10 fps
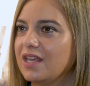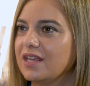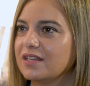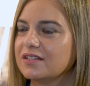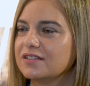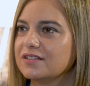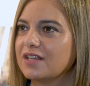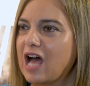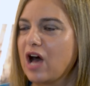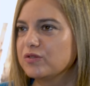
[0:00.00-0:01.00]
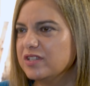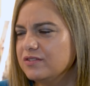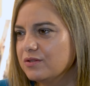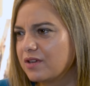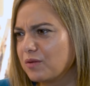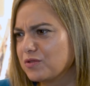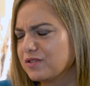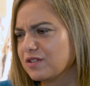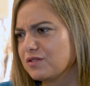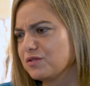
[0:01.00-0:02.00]
And how did you come to
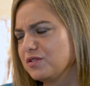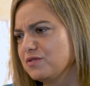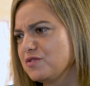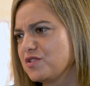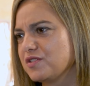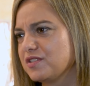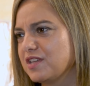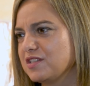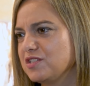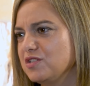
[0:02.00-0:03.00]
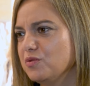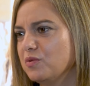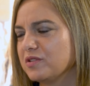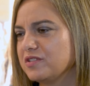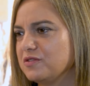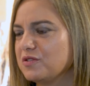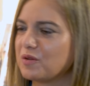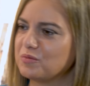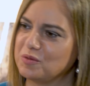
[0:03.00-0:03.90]
the conclusion that you wanted to come to